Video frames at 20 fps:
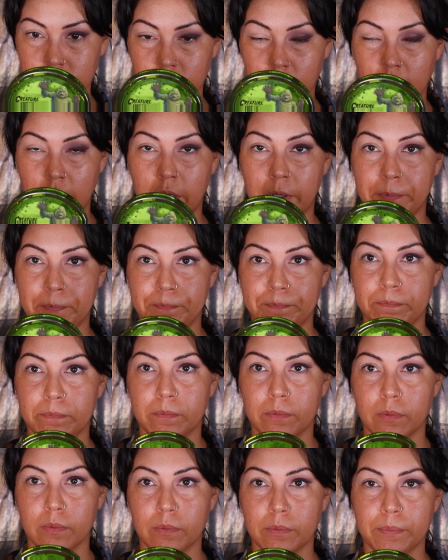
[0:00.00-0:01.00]
Yeah.
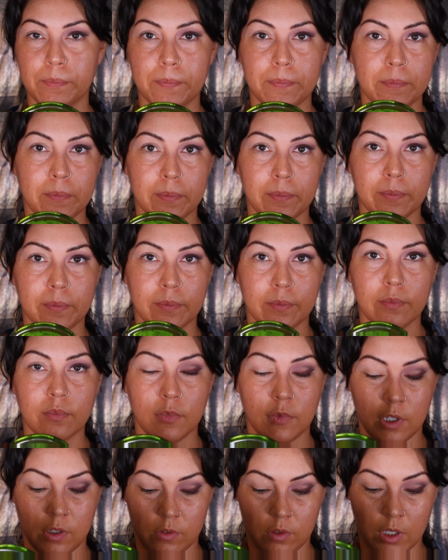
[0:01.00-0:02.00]

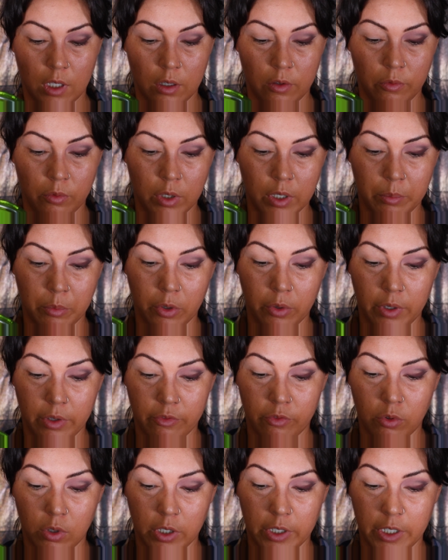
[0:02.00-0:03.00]
That's kind of what I'm
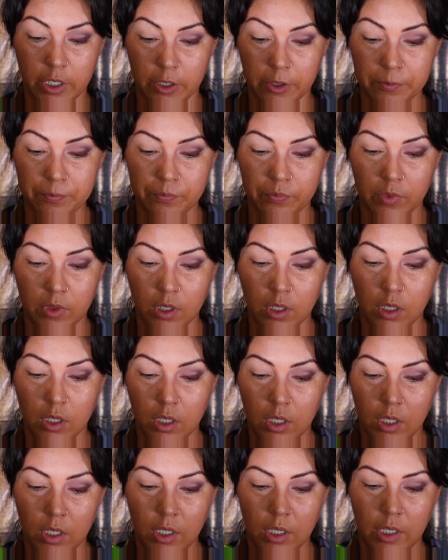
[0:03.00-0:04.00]
going for here.
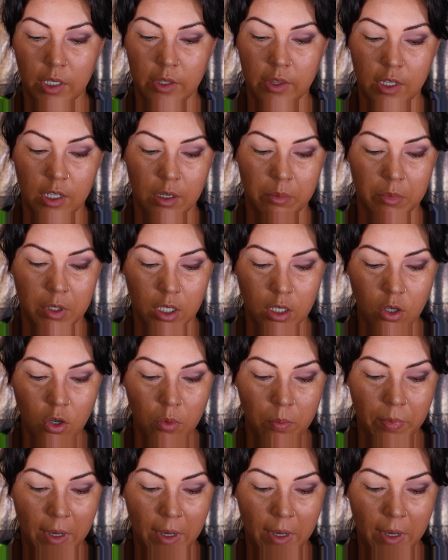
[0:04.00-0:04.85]
And then I'm going to go